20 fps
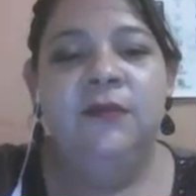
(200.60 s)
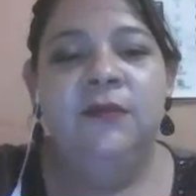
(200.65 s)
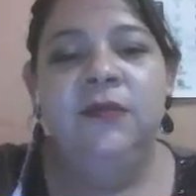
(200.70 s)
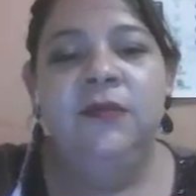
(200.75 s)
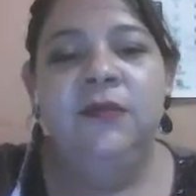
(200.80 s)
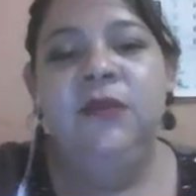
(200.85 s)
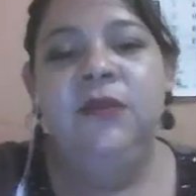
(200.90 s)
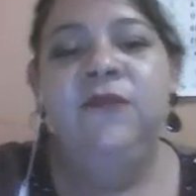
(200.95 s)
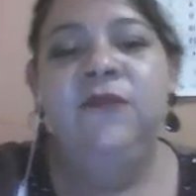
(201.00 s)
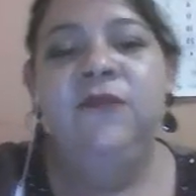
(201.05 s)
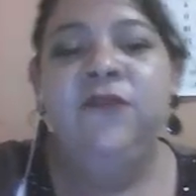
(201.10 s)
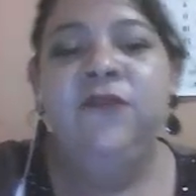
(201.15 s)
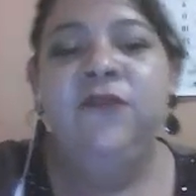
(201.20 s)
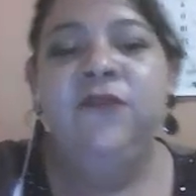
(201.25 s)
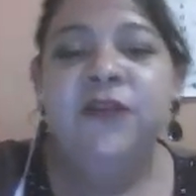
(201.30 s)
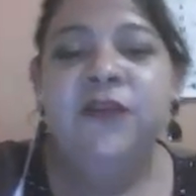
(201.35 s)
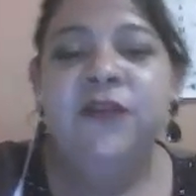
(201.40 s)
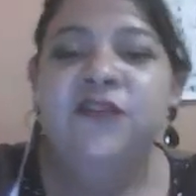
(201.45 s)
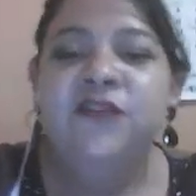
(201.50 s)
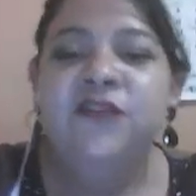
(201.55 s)
The
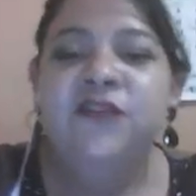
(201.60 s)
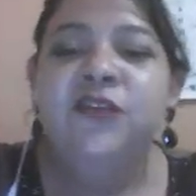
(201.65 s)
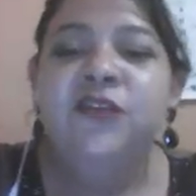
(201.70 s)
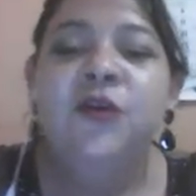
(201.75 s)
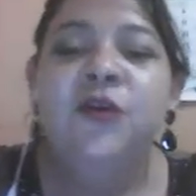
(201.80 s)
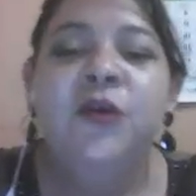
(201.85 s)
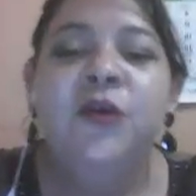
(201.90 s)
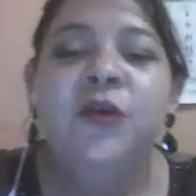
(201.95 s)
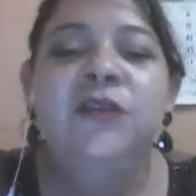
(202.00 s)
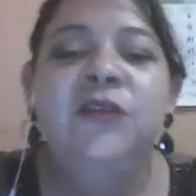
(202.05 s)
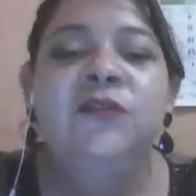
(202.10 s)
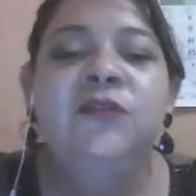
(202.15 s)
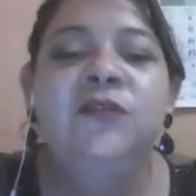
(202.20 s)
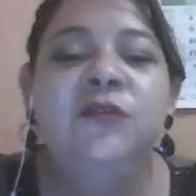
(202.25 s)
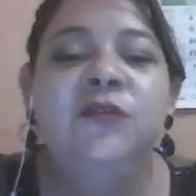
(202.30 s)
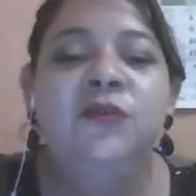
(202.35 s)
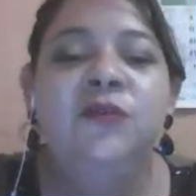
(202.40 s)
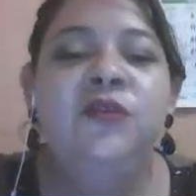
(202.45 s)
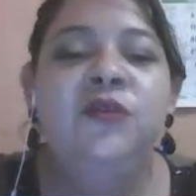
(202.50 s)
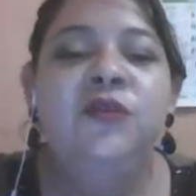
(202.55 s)
first you're going to
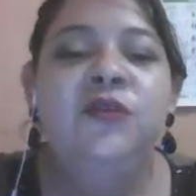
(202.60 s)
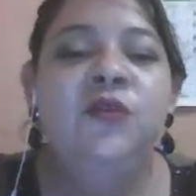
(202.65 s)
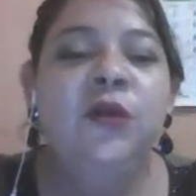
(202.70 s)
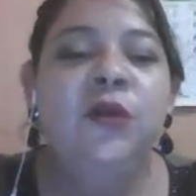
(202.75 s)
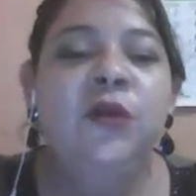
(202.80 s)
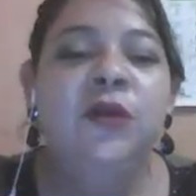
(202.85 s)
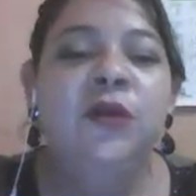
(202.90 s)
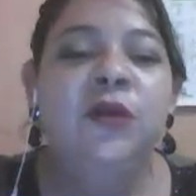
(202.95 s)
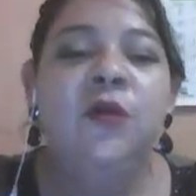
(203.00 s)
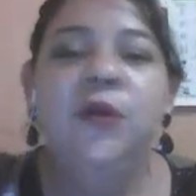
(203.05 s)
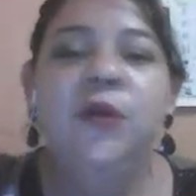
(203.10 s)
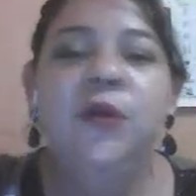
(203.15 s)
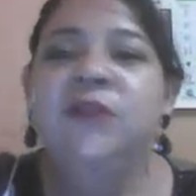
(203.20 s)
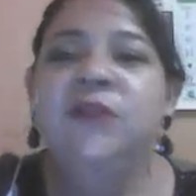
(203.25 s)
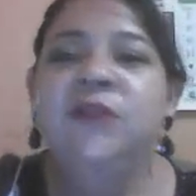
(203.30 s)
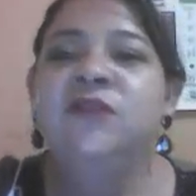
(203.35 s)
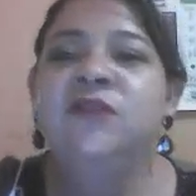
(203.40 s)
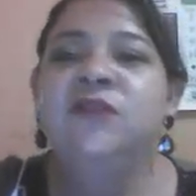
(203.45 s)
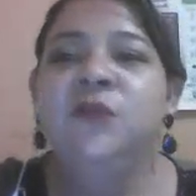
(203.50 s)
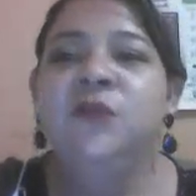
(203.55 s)
do, you are
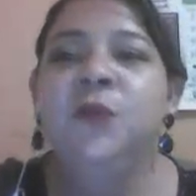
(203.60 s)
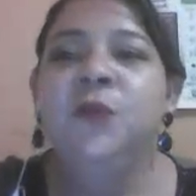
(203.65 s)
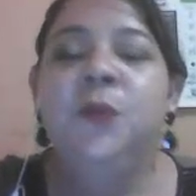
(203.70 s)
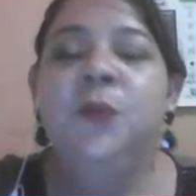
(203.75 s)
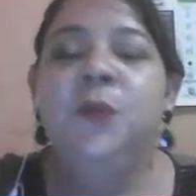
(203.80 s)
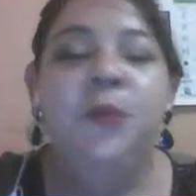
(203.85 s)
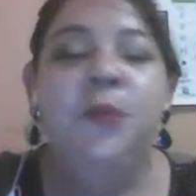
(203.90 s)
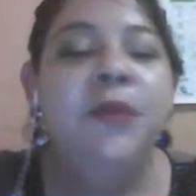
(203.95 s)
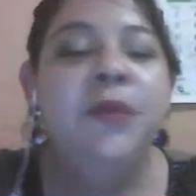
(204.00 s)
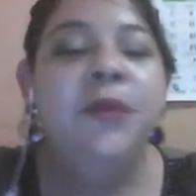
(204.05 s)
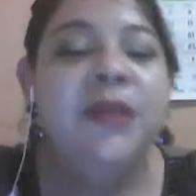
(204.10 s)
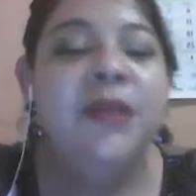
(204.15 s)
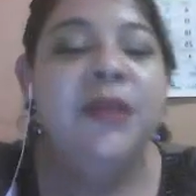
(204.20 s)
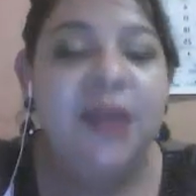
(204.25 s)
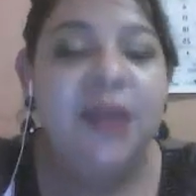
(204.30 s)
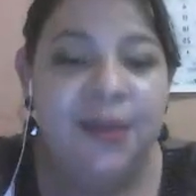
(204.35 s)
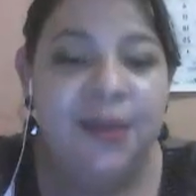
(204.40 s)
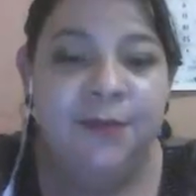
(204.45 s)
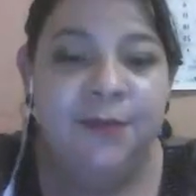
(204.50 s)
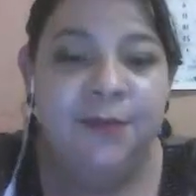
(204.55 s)
going to
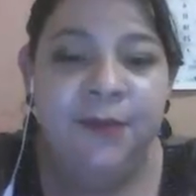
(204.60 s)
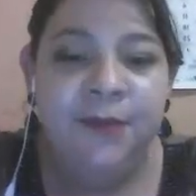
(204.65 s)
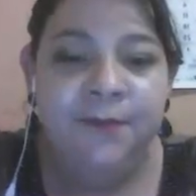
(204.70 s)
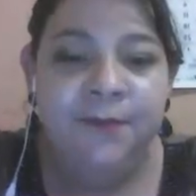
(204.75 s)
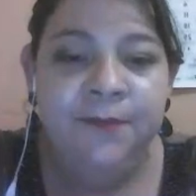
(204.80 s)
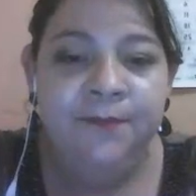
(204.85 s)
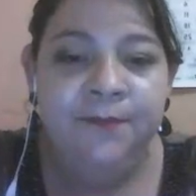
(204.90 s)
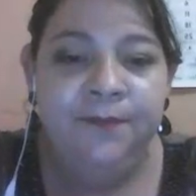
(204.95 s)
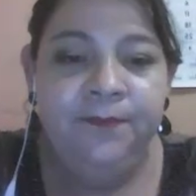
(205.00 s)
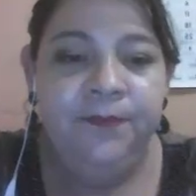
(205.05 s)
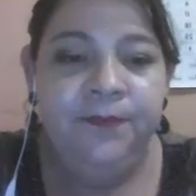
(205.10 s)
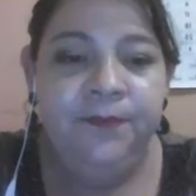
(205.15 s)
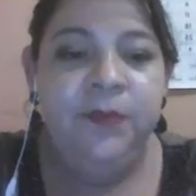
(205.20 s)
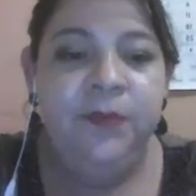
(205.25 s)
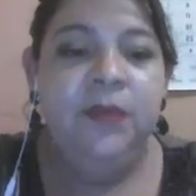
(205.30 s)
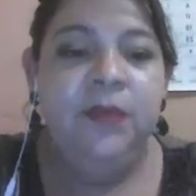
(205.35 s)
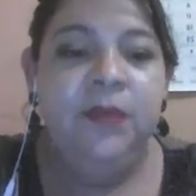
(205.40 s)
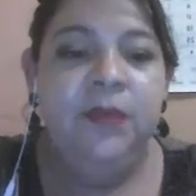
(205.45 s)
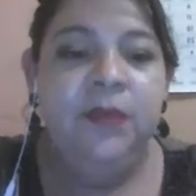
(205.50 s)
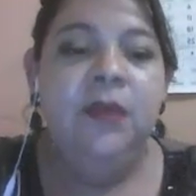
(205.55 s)
rename
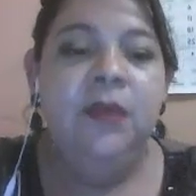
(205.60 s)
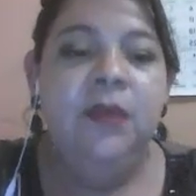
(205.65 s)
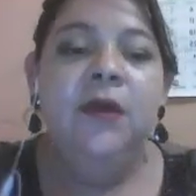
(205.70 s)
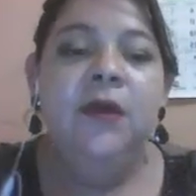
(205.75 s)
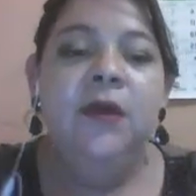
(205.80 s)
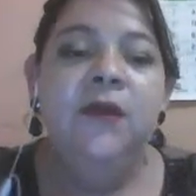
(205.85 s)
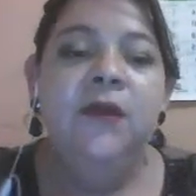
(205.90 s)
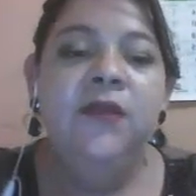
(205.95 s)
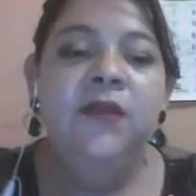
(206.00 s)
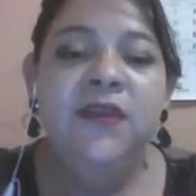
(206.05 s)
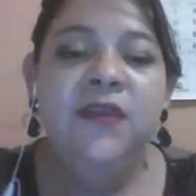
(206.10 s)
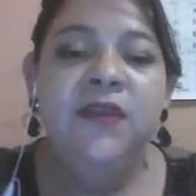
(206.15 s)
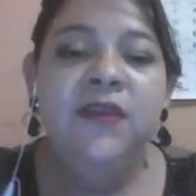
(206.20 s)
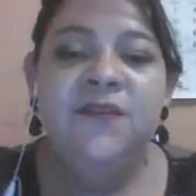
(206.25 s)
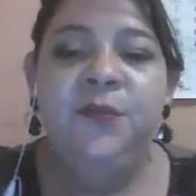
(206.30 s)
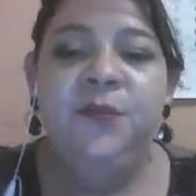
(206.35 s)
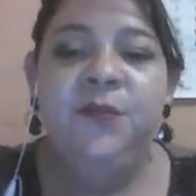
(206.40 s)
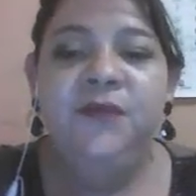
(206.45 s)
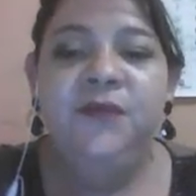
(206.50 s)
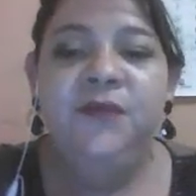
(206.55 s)

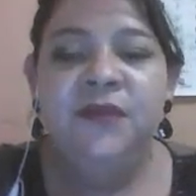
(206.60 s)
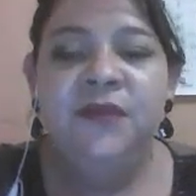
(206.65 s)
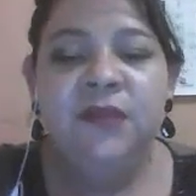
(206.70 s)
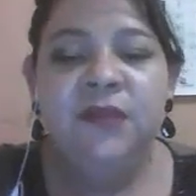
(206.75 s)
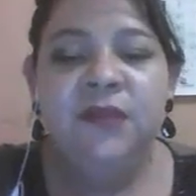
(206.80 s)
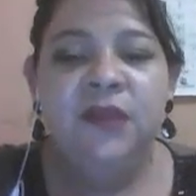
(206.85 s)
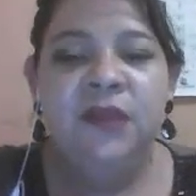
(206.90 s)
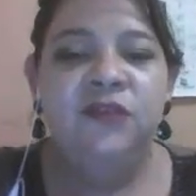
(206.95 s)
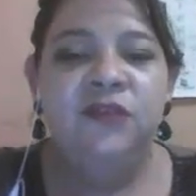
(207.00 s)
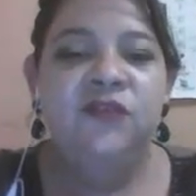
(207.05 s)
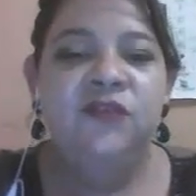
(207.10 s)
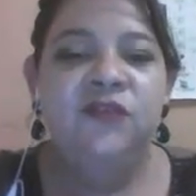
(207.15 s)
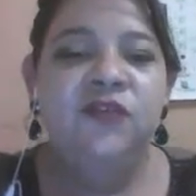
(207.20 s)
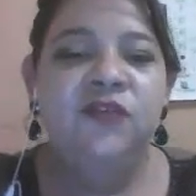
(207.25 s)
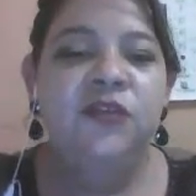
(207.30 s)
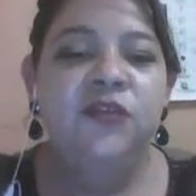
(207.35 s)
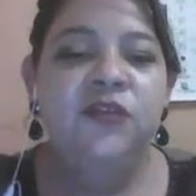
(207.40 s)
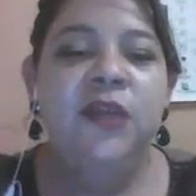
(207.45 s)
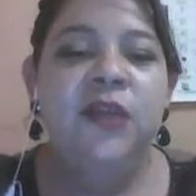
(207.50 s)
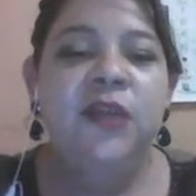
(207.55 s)
this presentation
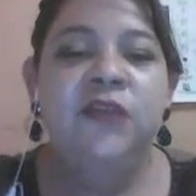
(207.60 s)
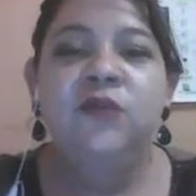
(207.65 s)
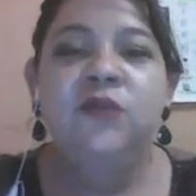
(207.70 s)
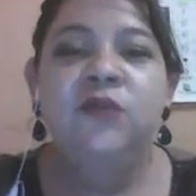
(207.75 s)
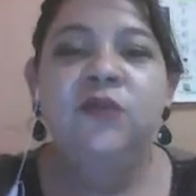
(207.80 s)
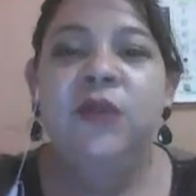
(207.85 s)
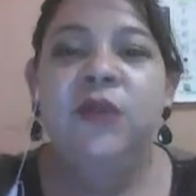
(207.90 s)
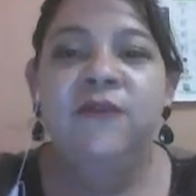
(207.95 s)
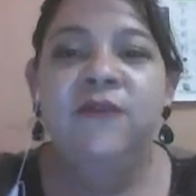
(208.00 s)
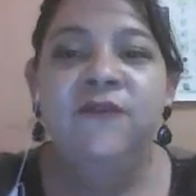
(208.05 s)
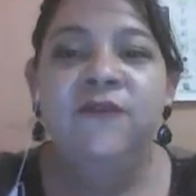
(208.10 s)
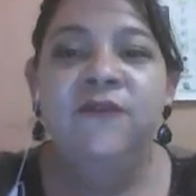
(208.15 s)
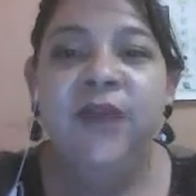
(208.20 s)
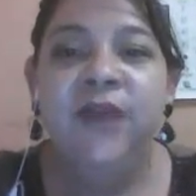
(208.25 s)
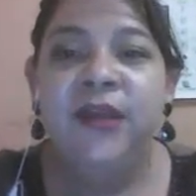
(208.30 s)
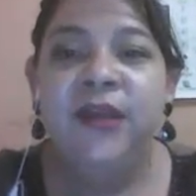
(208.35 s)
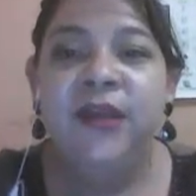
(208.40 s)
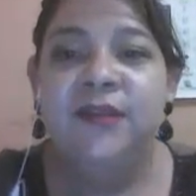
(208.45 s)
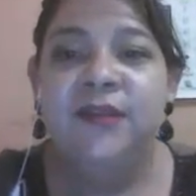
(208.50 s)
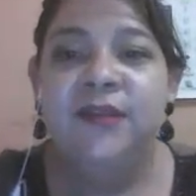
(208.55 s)
so that you can
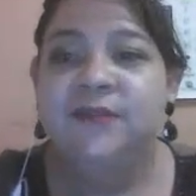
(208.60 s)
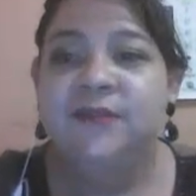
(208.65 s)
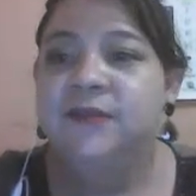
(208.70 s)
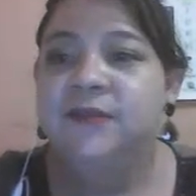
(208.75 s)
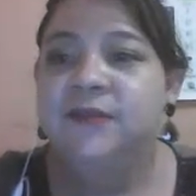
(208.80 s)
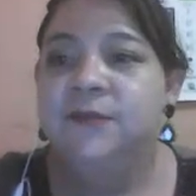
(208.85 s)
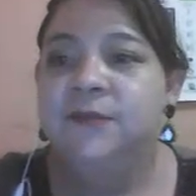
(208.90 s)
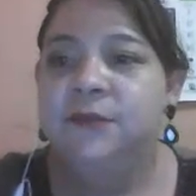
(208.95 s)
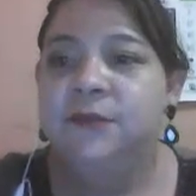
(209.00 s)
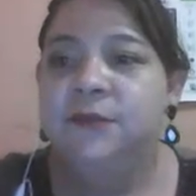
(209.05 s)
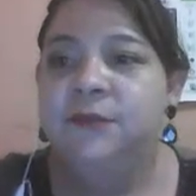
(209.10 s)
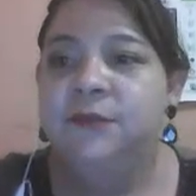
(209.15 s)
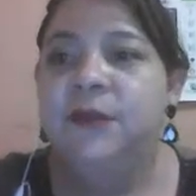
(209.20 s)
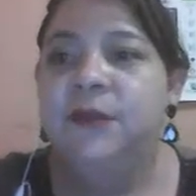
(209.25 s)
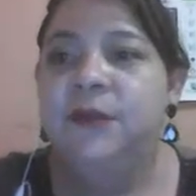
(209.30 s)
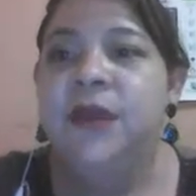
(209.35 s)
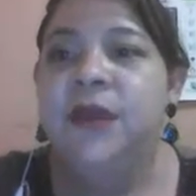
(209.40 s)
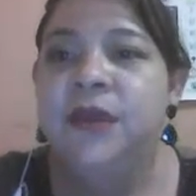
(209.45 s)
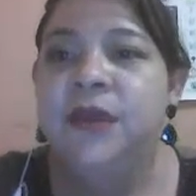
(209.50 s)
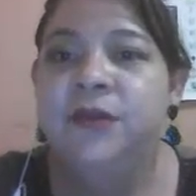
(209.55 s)
find it
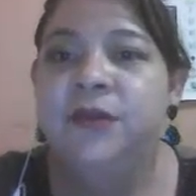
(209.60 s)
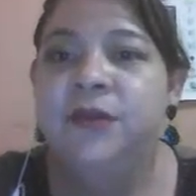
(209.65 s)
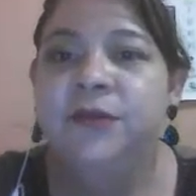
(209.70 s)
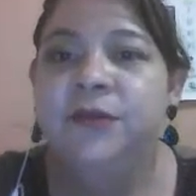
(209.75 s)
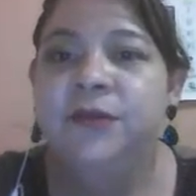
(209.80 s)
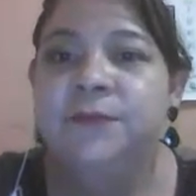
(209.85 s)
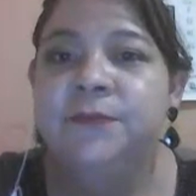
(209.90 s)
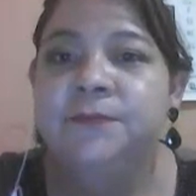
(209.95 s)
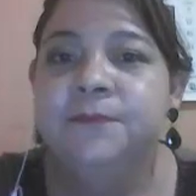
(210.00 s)
right here.